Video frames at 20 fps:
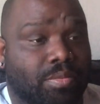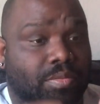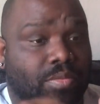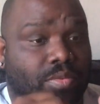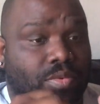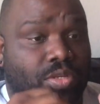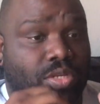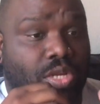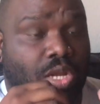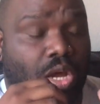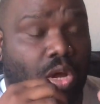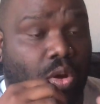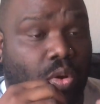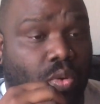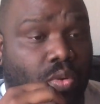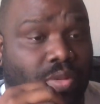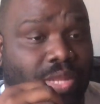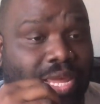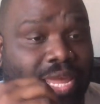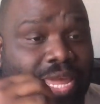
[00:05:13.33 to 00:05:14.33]
you know,
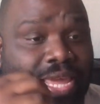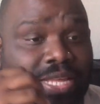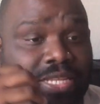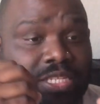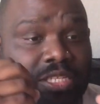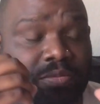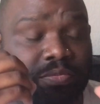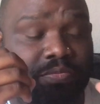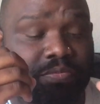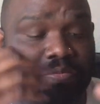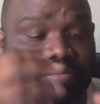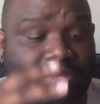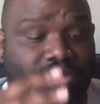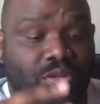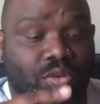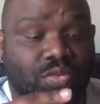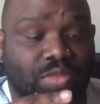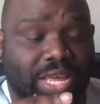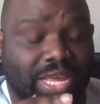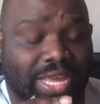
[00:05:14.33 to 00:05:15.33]
they can't
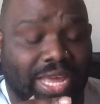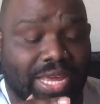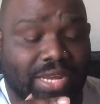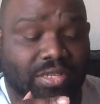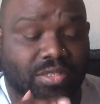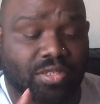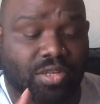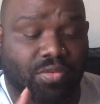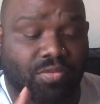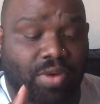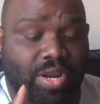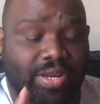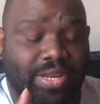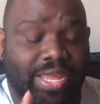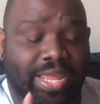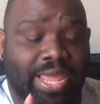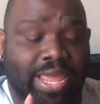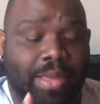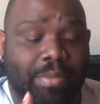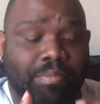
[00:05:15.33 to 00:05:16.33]
do that kind of stuff, right? They
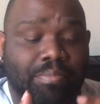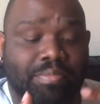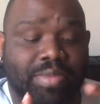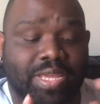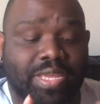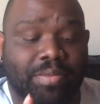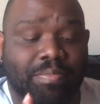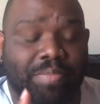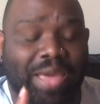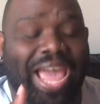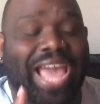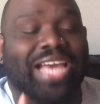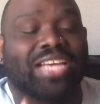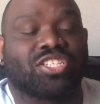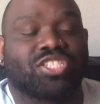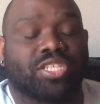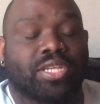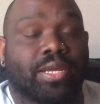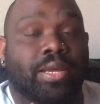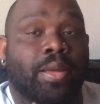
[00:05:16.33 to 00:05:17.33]
can't be
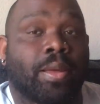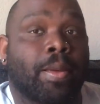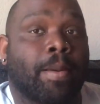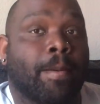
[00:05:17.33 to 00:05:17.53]
passionate.